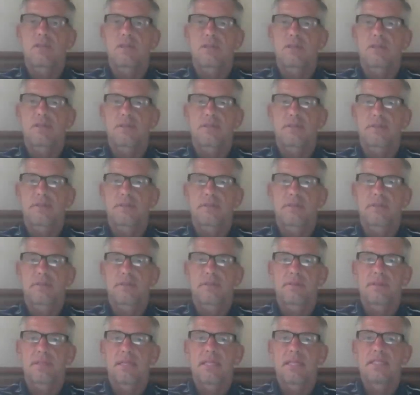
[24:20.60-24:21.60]
are
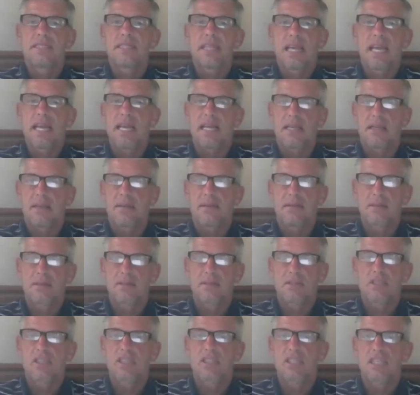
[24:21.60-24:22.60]
insane.
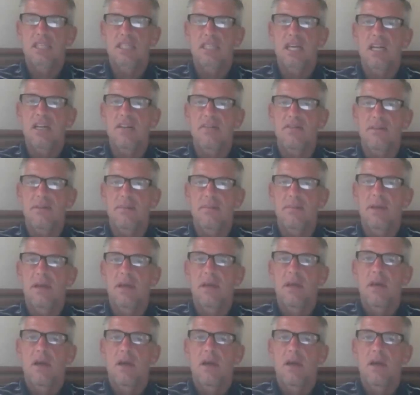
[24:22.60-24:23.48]
There's just a ton of them.